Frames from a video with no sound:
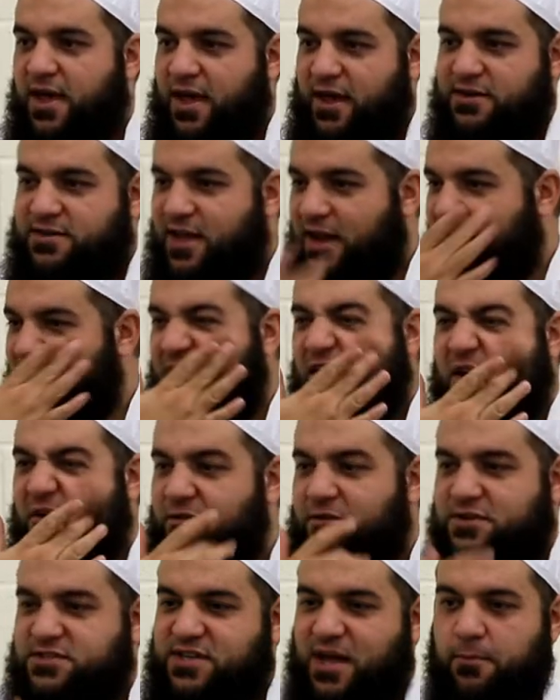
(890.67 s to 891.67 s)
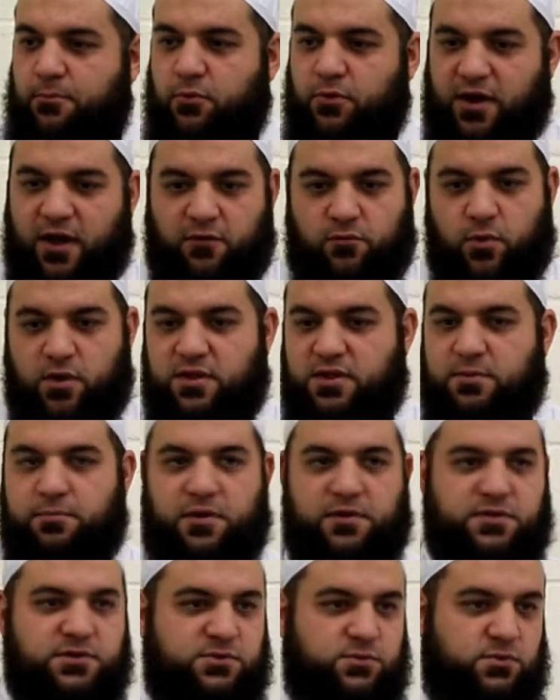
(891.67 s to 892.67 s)
It's like now, for example, now if one of the
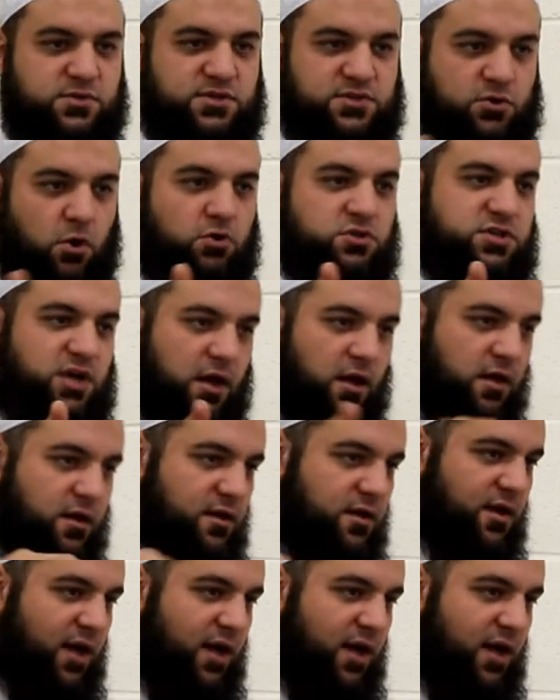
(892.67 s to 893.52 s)
brothers was a doctor